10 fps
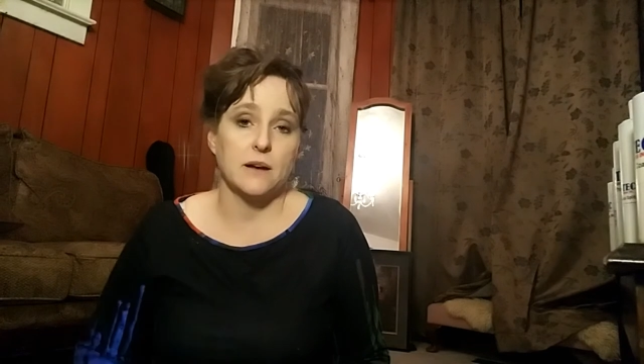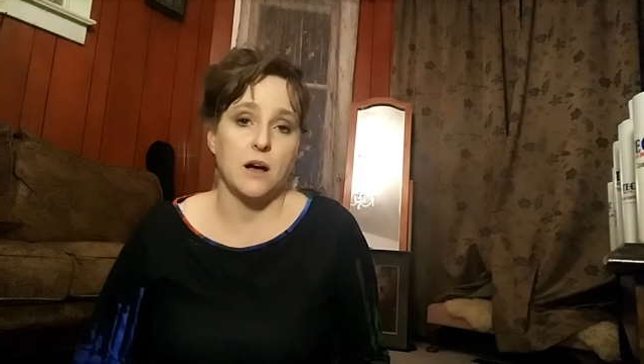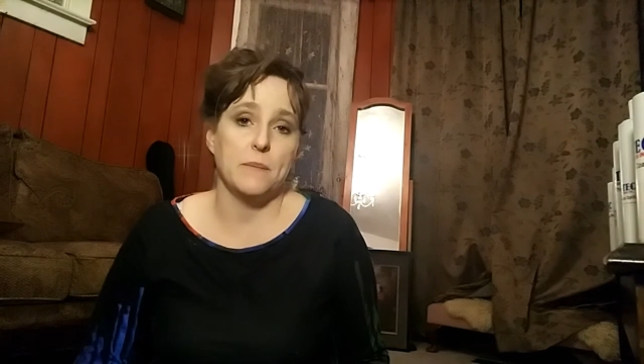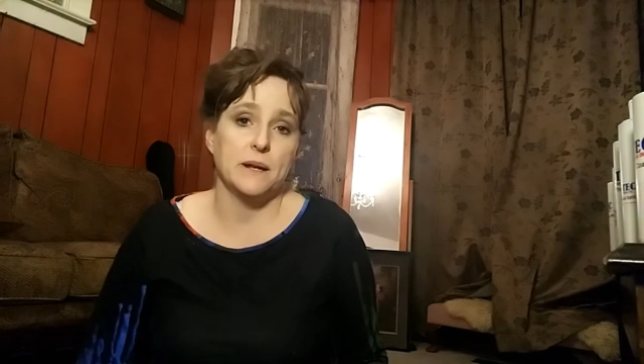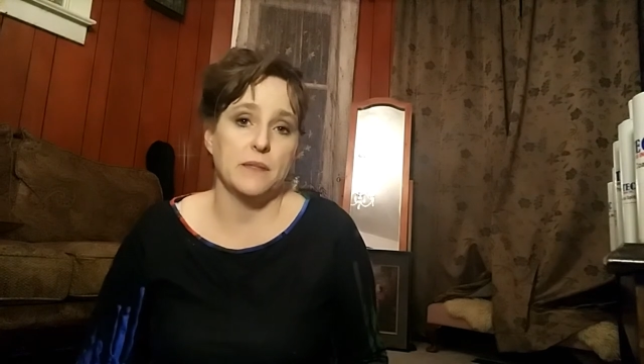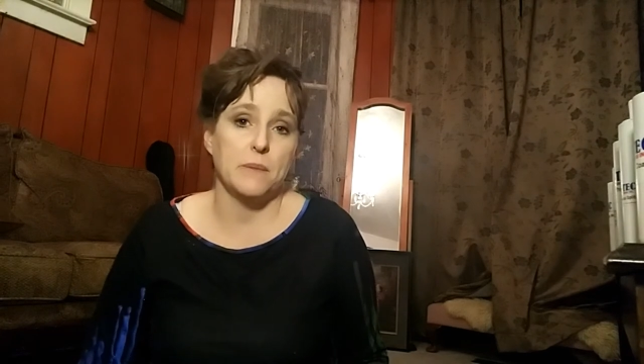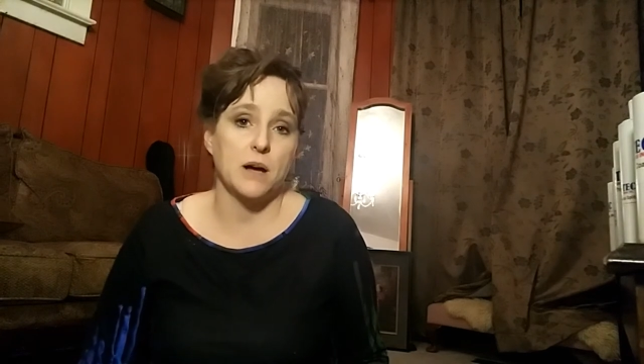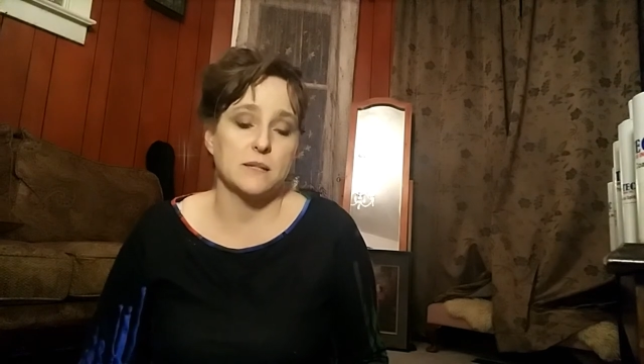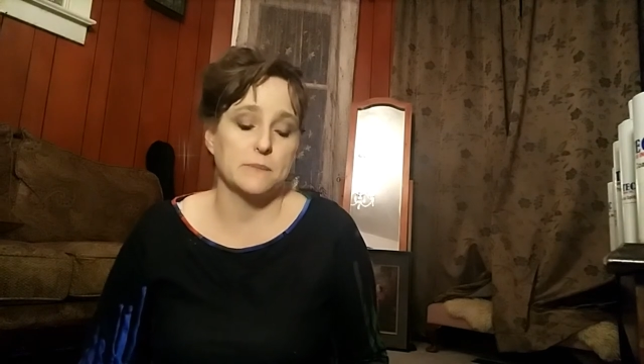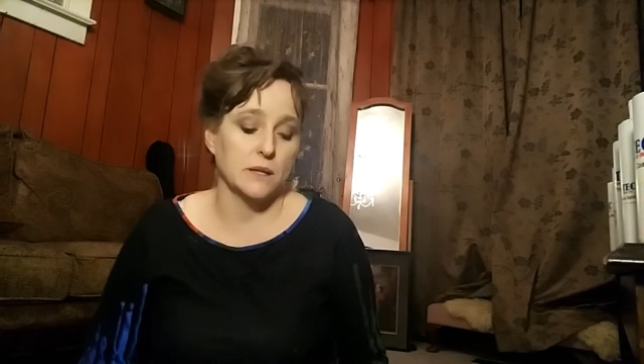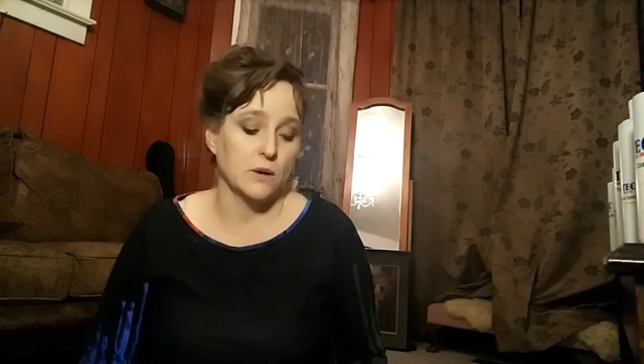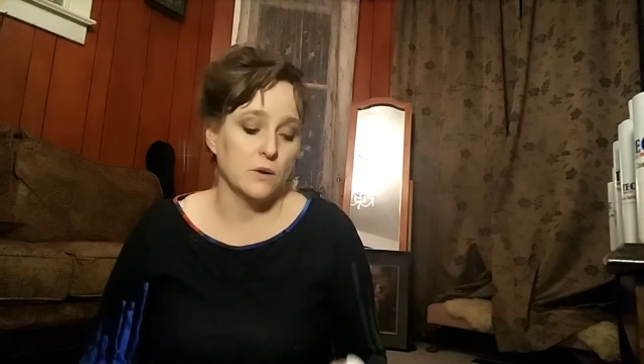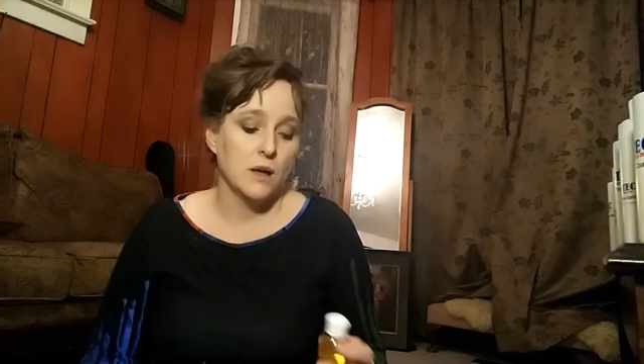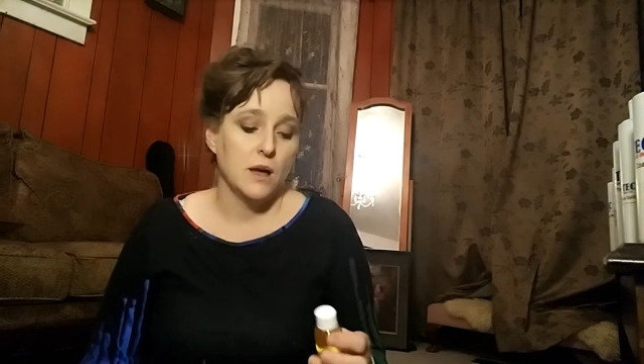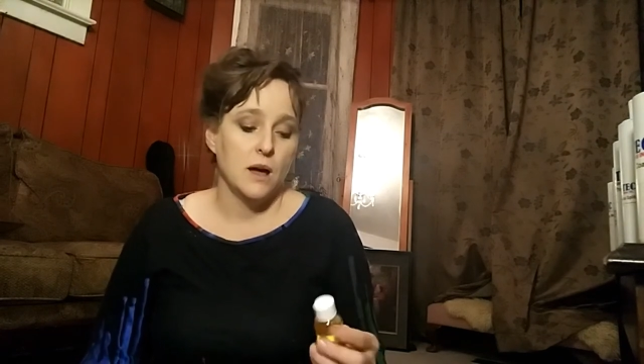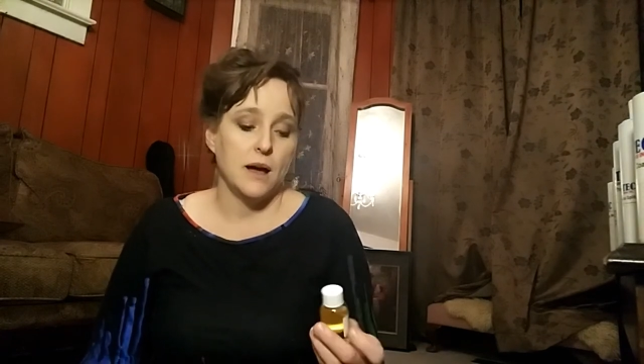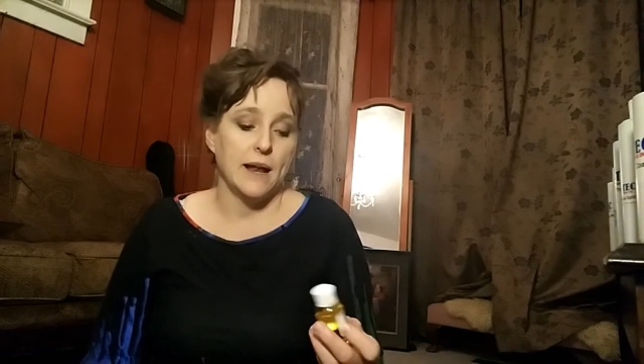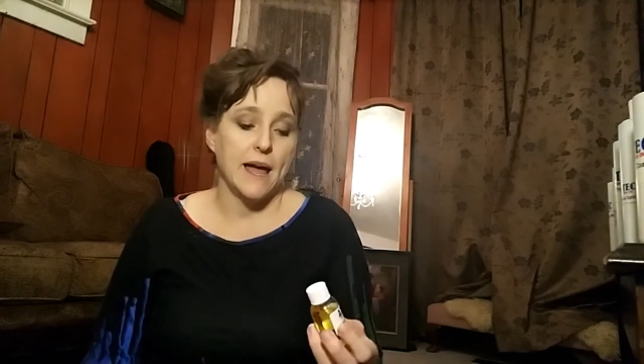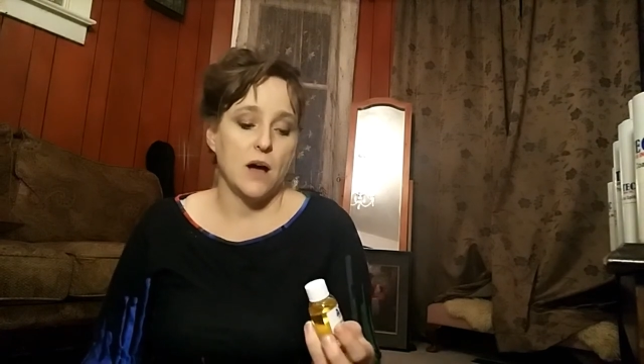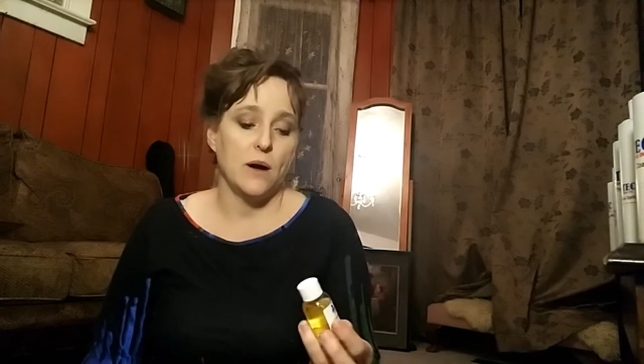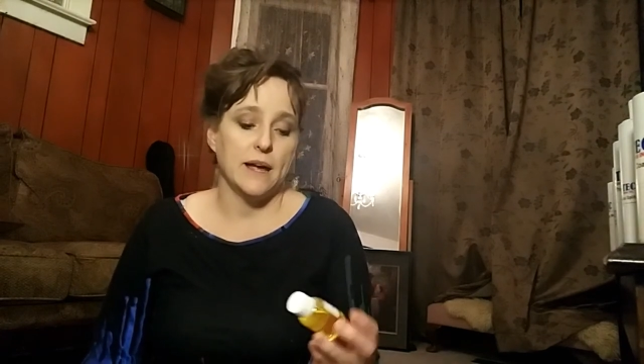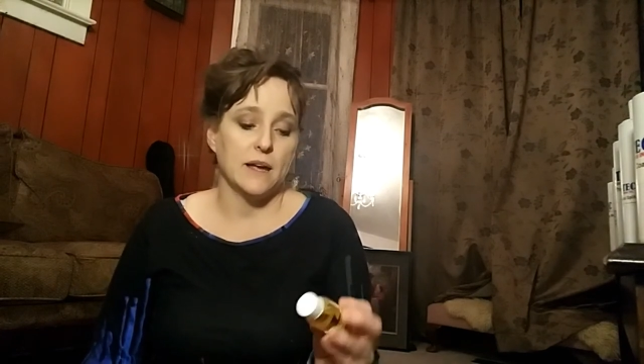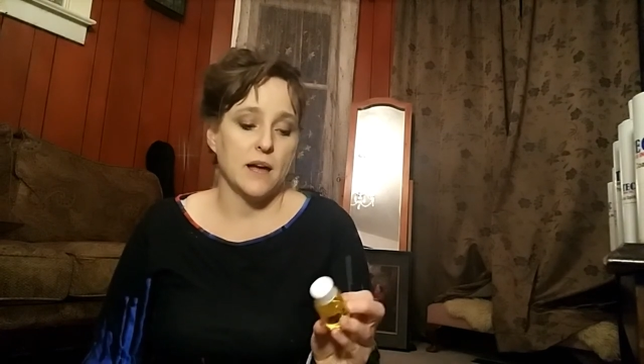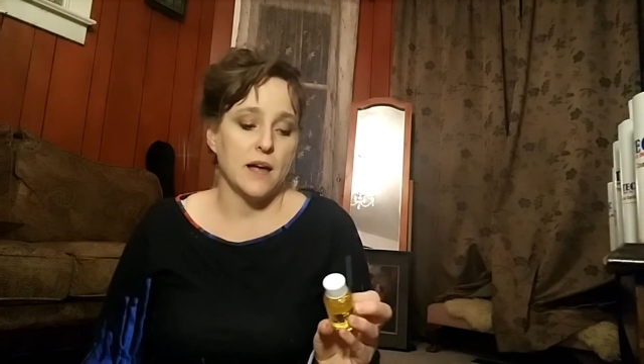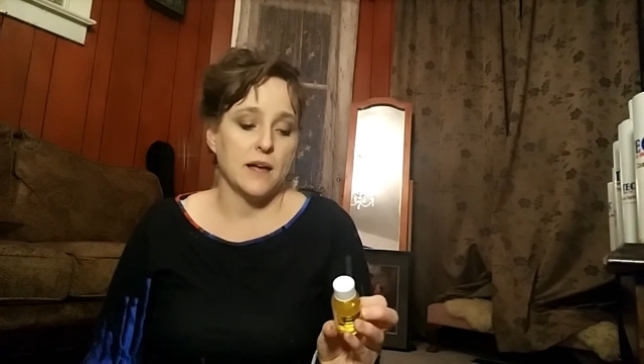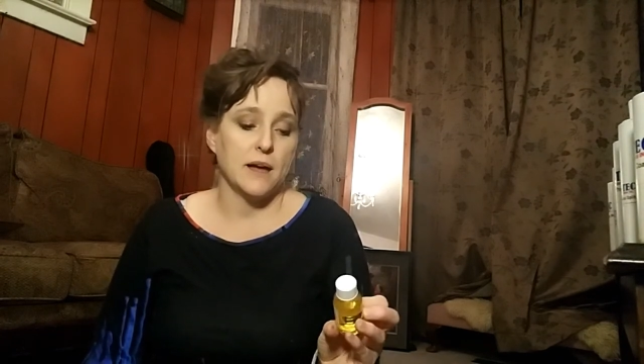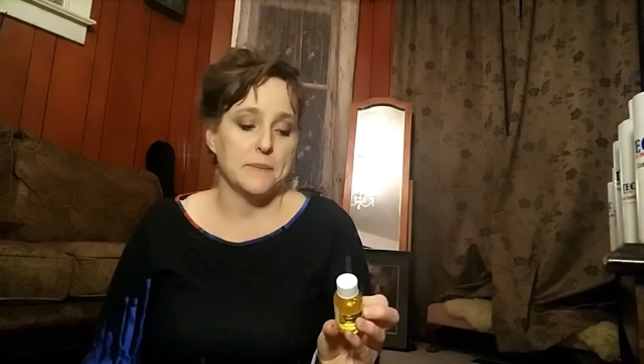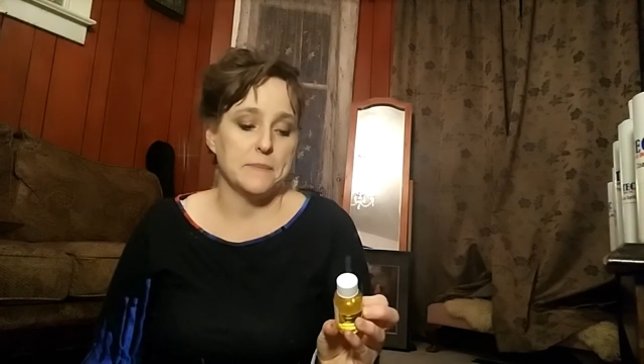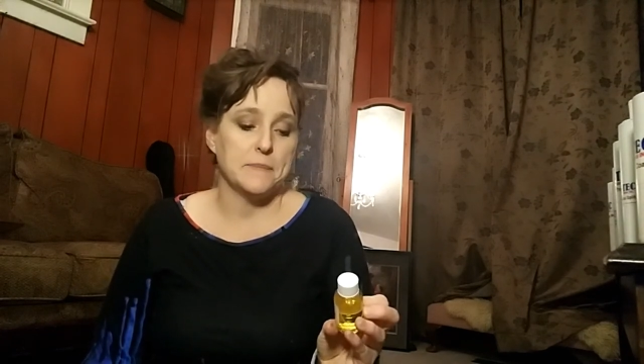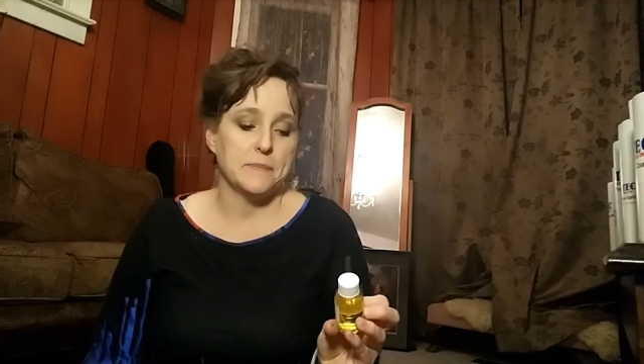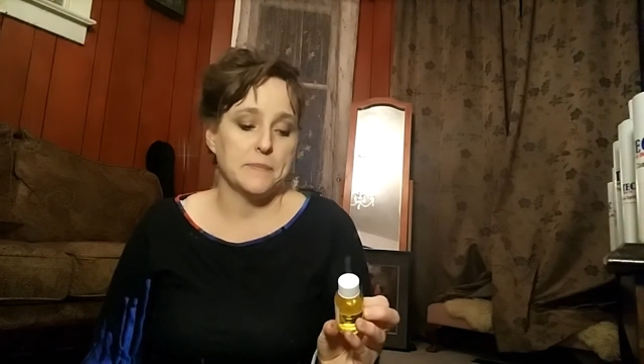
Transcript: comment in the box below on how I, I, um,